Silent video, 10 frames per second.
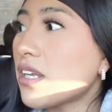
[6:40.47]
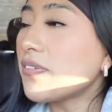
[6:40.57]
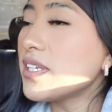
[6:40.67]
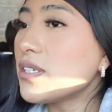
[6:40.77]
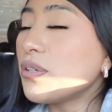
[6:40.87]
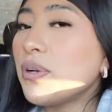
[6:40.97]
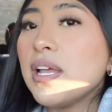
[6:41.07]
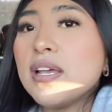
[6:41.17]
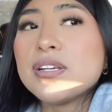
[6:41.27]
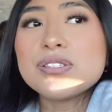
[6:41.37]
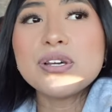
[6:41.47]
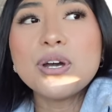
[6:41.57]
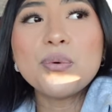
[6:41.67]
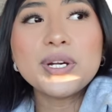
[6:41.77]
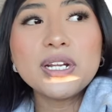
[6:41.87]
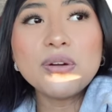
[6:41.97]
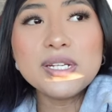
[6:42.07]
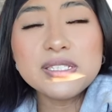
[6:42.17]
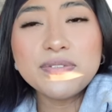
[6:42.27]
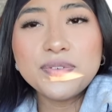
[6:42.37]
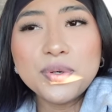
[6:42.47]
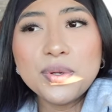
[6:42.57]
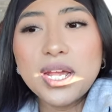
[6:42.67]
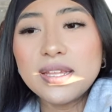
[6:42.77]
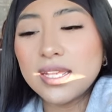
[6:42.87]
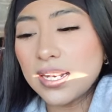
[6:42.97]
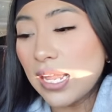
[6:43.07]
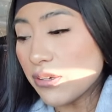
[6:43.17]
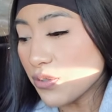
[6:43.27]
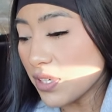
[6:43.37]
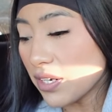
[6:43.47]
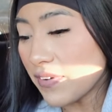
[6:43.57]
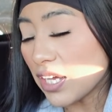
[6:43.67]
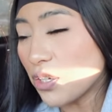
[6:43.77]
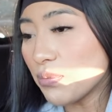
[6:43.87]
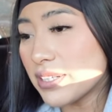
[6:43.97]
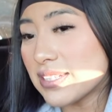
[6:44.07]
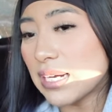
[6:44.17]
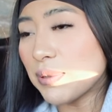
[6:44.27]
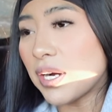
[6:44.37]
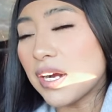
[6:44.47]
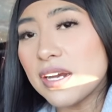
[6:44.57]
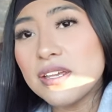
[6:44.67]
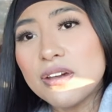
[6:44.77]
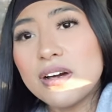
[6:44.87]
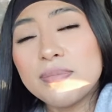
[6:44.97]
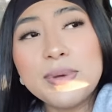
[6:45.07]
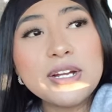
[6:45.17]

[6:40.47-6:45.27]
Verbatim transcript: starving too. So we're gonna go get some food, and then I also need to vacuum this damn car. Y'all, my